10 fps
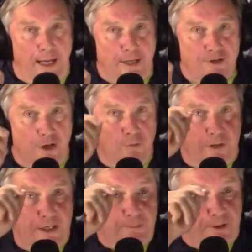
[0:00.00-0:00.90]
So we
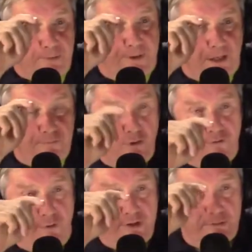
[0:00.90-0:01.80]
need to be able to pick up your
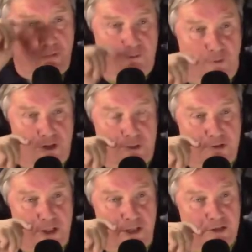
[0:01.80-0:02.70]
voice and my voice
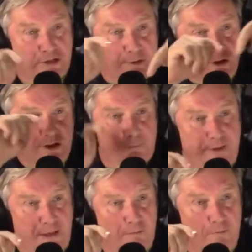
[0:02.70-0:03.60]
simultaneously, so we can
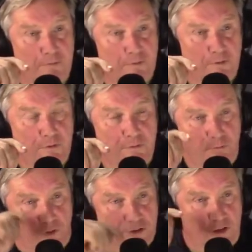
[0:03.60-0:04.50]
separate out
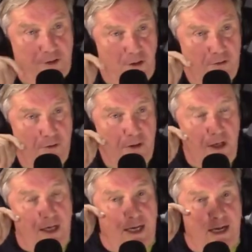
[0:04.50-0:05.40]
what's going on,
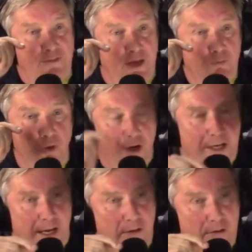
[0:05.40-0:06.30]
and then
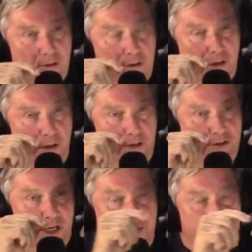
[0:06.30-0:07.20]
work out,
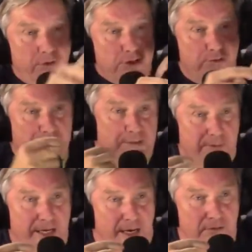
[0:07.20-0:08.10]
say, if you're stressing
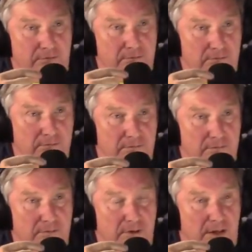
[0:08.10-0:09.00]
me out,
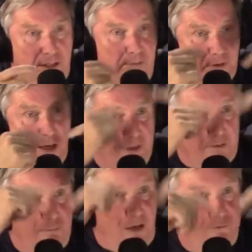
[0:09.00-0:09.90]
it will come out
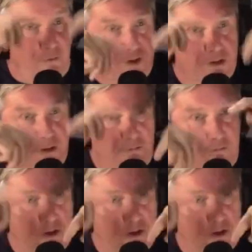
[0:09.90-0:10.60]
in my voice that,